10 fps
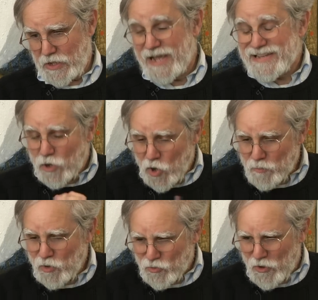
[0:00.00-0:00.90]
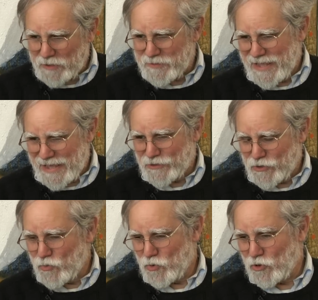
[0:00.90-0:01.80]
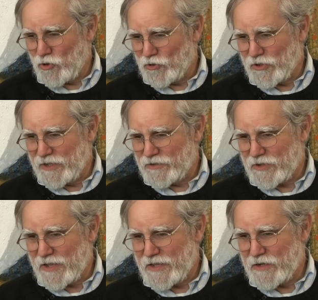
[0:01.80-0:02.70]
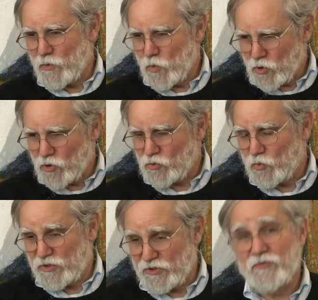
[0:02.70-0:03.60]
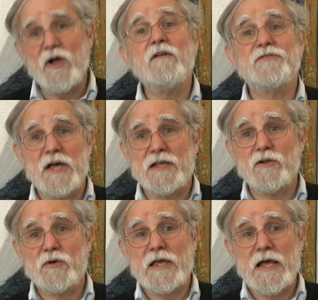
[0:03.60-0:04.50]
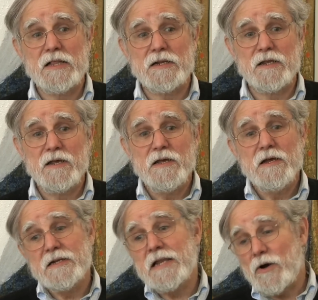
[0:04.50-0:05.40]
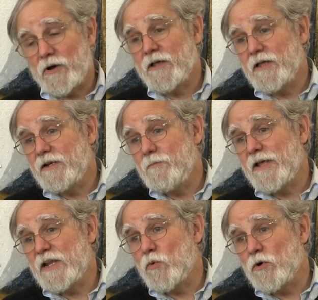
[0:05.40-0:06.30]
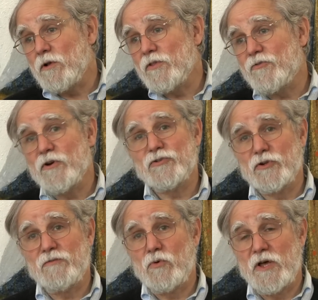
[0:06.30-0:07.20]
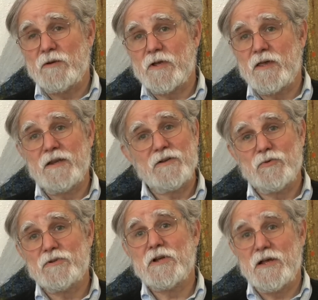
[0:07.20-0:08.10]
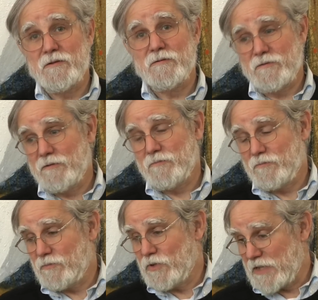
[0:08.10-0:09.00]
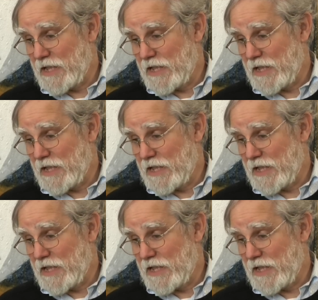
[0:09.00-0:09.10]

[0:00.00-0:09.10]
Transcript: a normal quantum mechanical world is a world which involves non-locality. Now, in a many worlds version of quantum mechanics, which I, the